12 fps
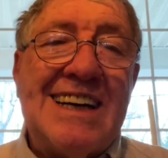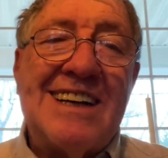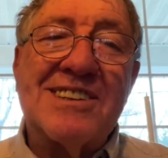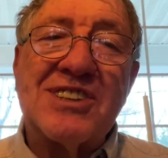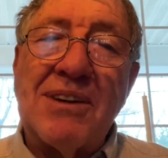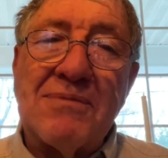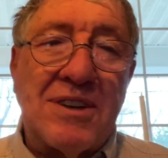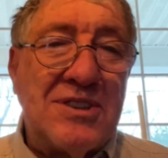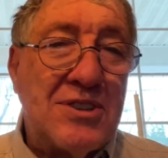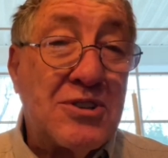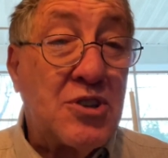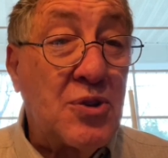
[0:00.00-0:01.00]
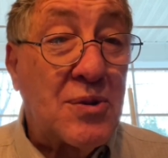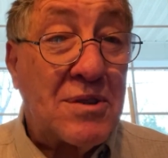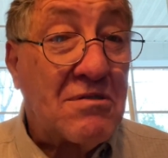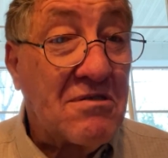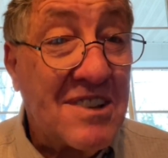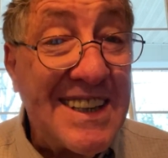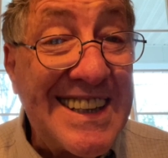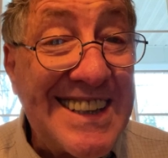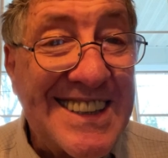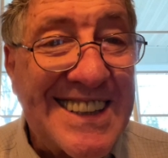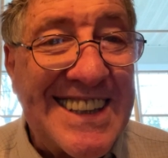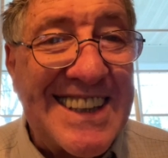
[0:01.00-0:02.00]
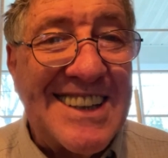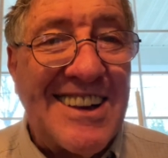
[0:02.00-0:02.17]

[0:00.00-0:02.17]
here's something that you would really